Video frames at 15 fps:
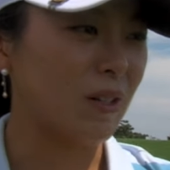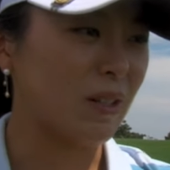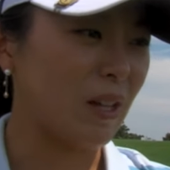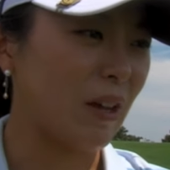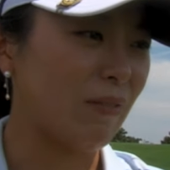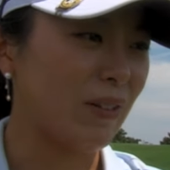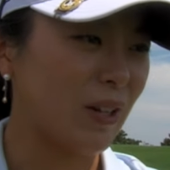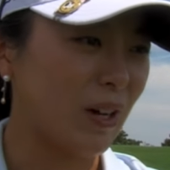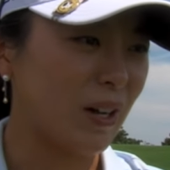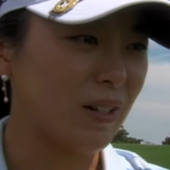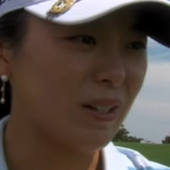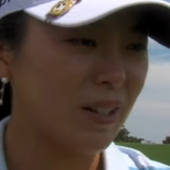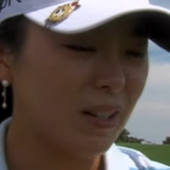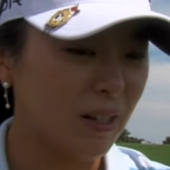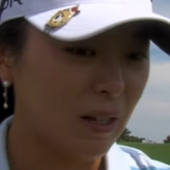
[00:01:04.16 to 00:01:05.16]
in
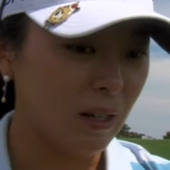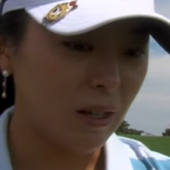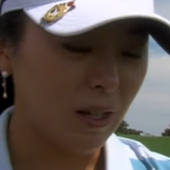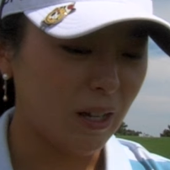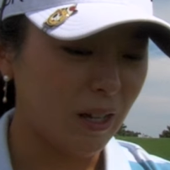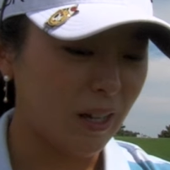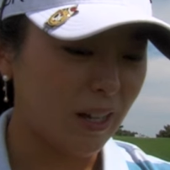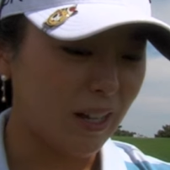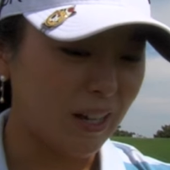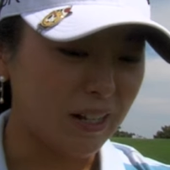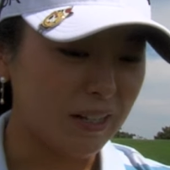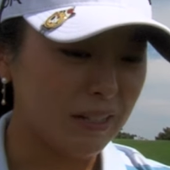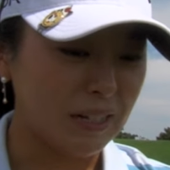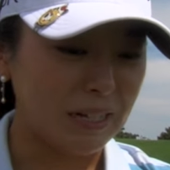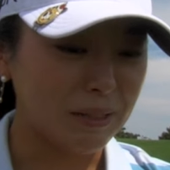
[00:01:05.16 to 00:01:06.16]
Evian. I
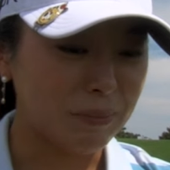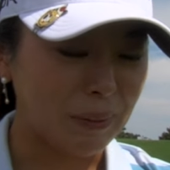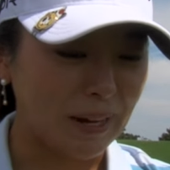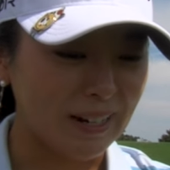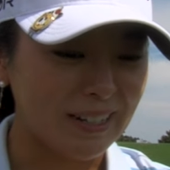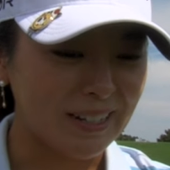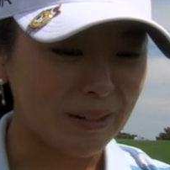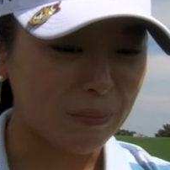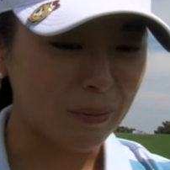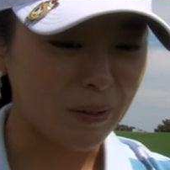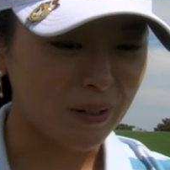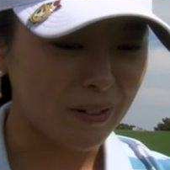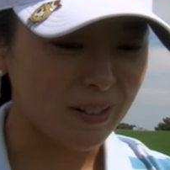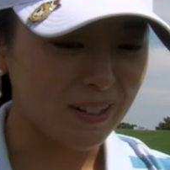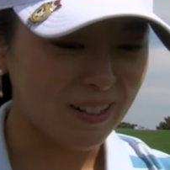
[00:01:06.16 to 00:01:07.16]
didn't expect it,
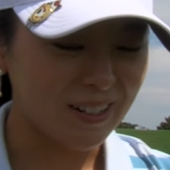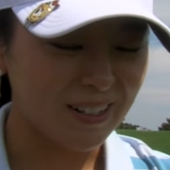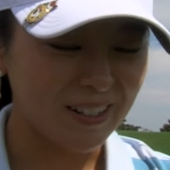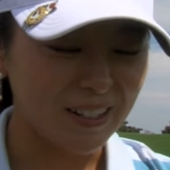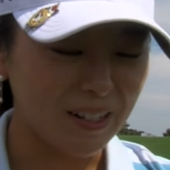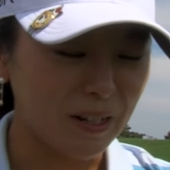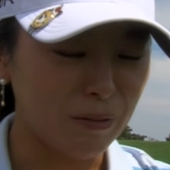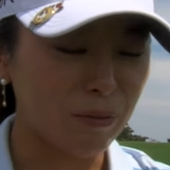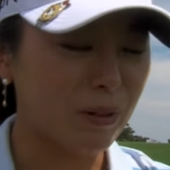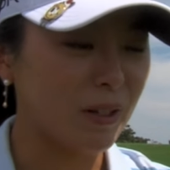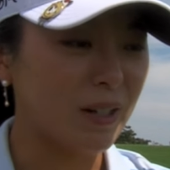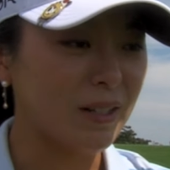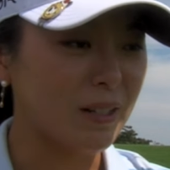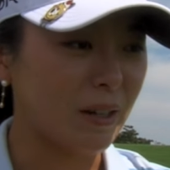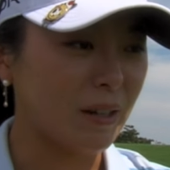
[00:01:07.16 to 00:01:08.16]
but I'm really
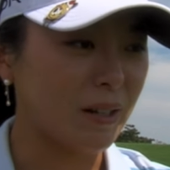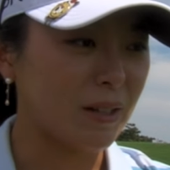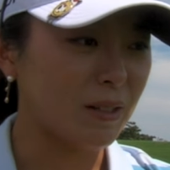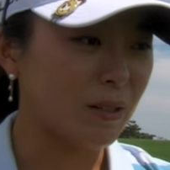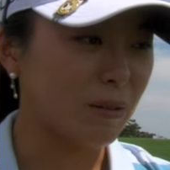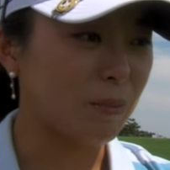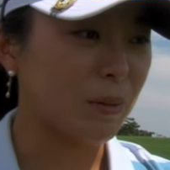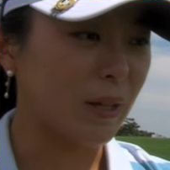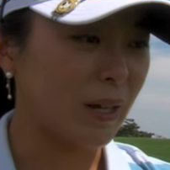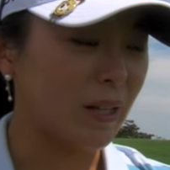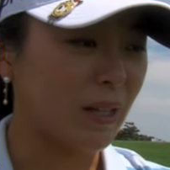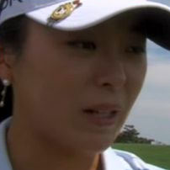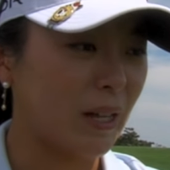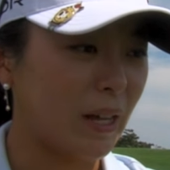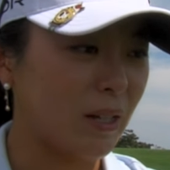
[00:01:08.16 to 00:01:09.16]
exciting to play
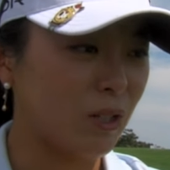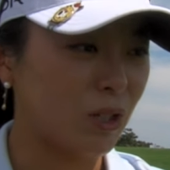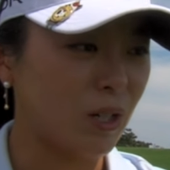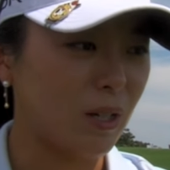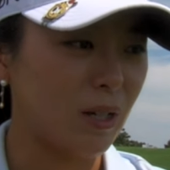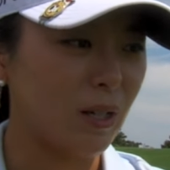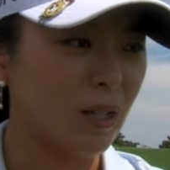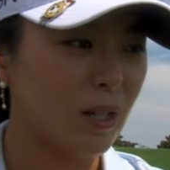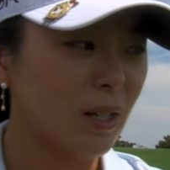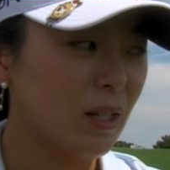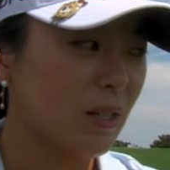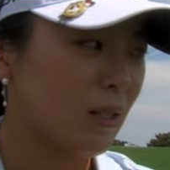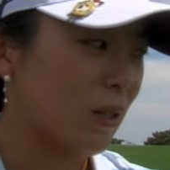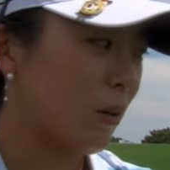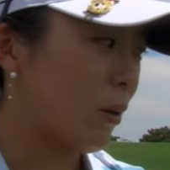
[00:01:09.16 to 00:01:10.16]
that Asia.
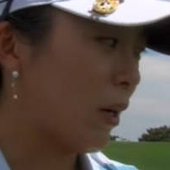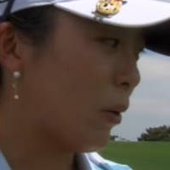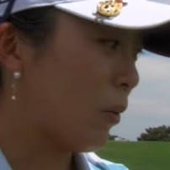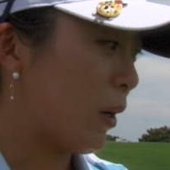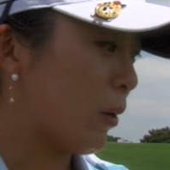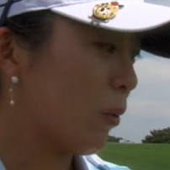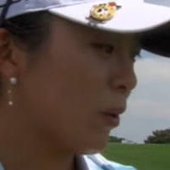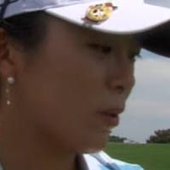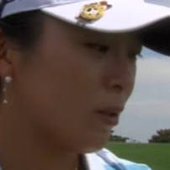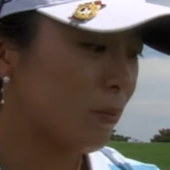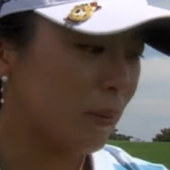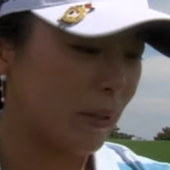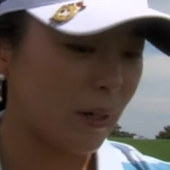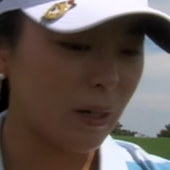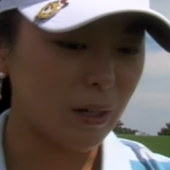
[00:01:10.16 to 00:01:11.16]
So I, I want to
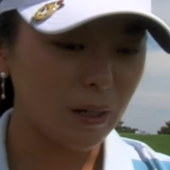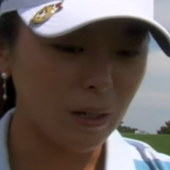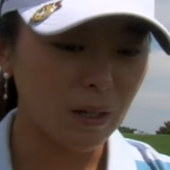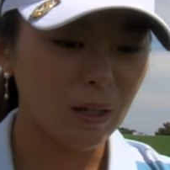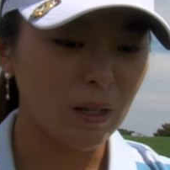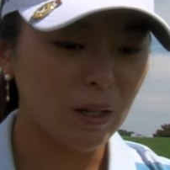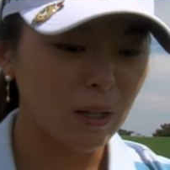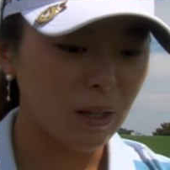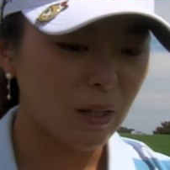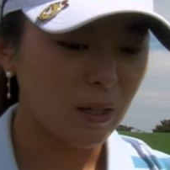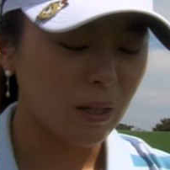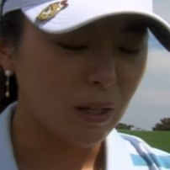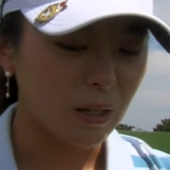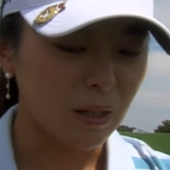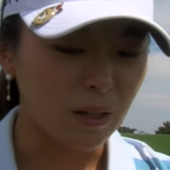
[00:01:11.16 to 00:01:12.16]
play.
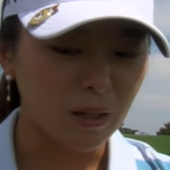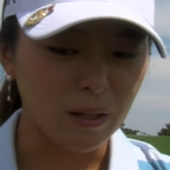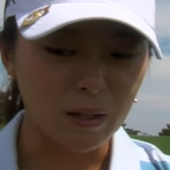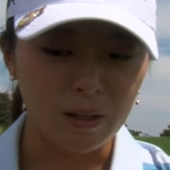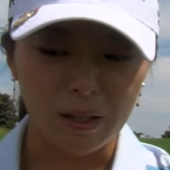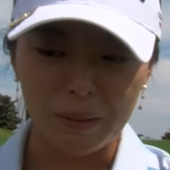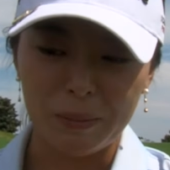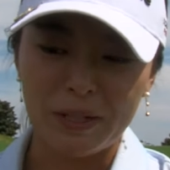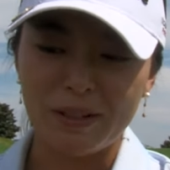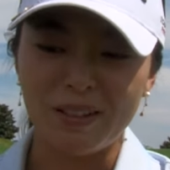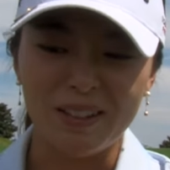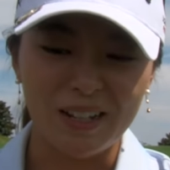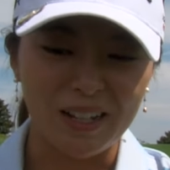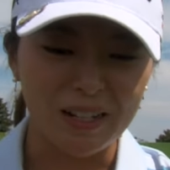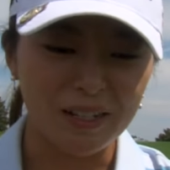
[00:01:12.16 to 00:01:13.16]
Uh, I
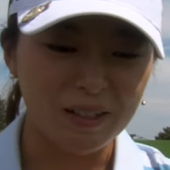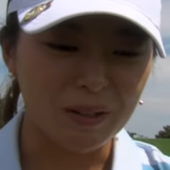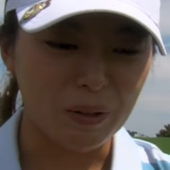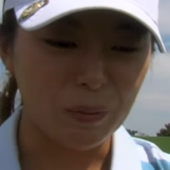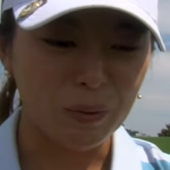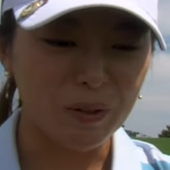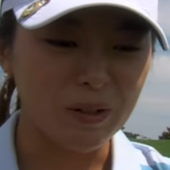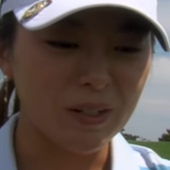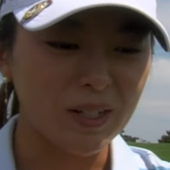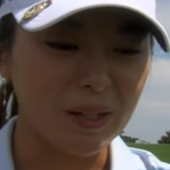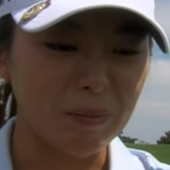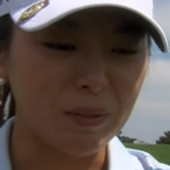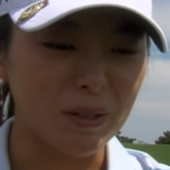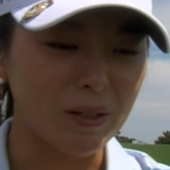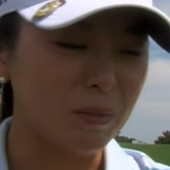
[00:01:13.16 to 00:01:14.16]
mean, I, I want to
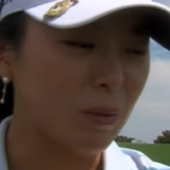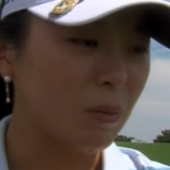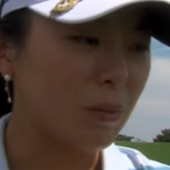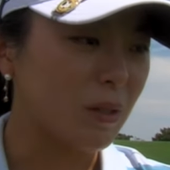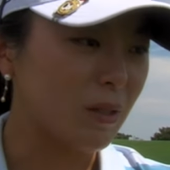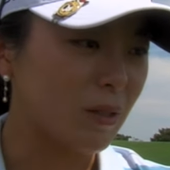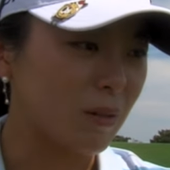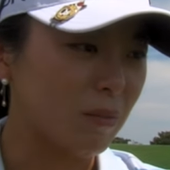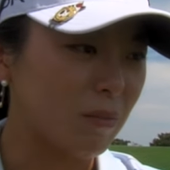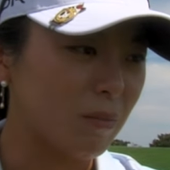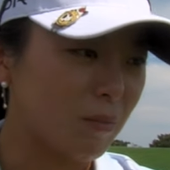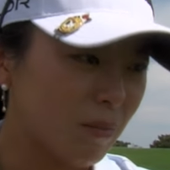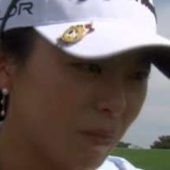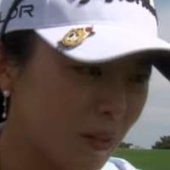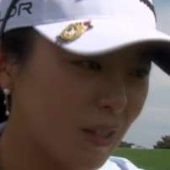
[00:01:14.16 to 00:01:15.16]
keep this
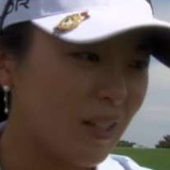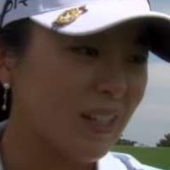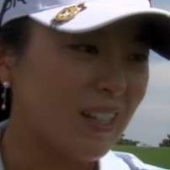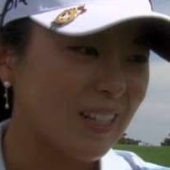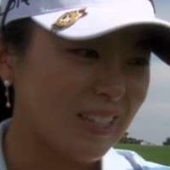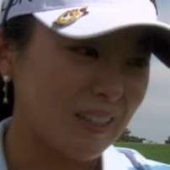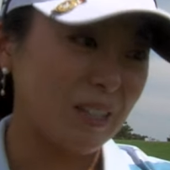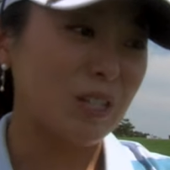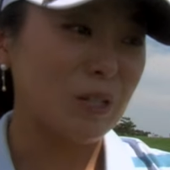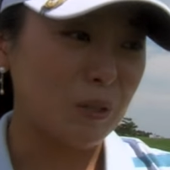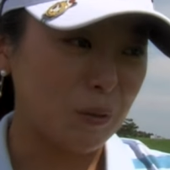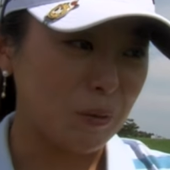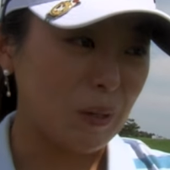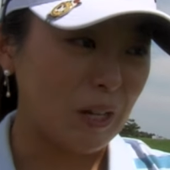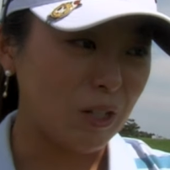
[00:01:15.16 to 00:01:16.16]
momentum to
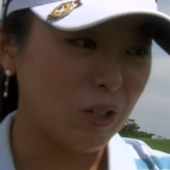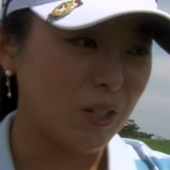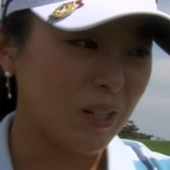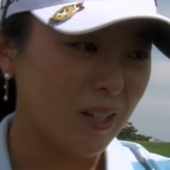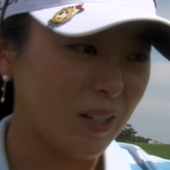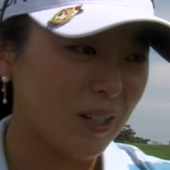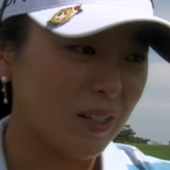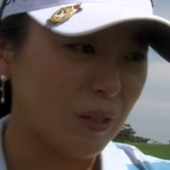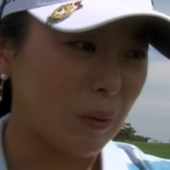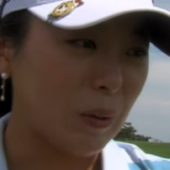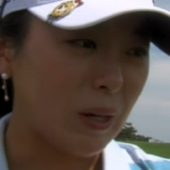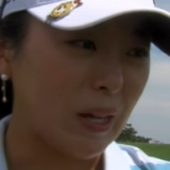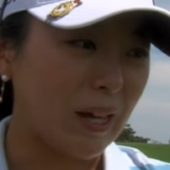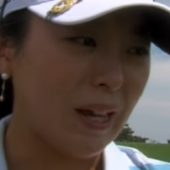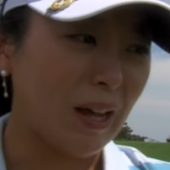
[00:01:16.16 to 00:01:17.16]
Asia. So
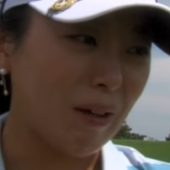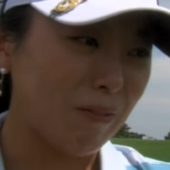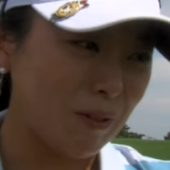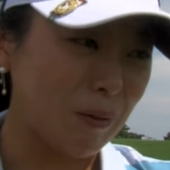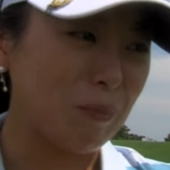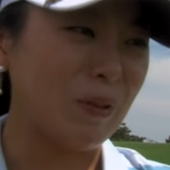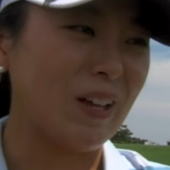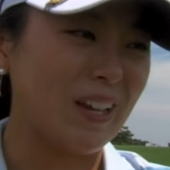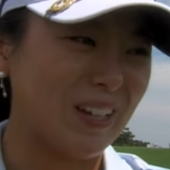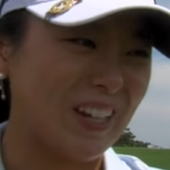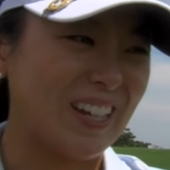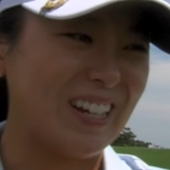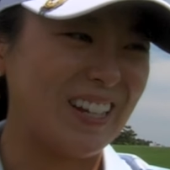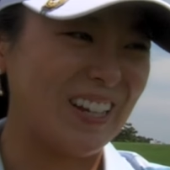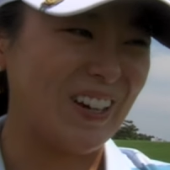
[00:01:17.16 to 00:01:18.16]
I, I have to play
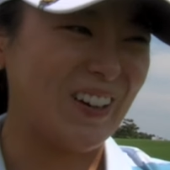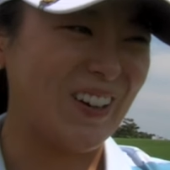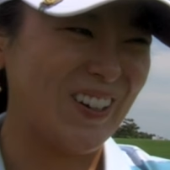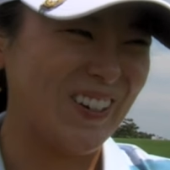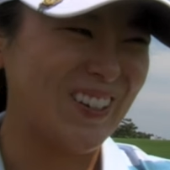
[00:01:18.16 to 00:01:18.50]
good here.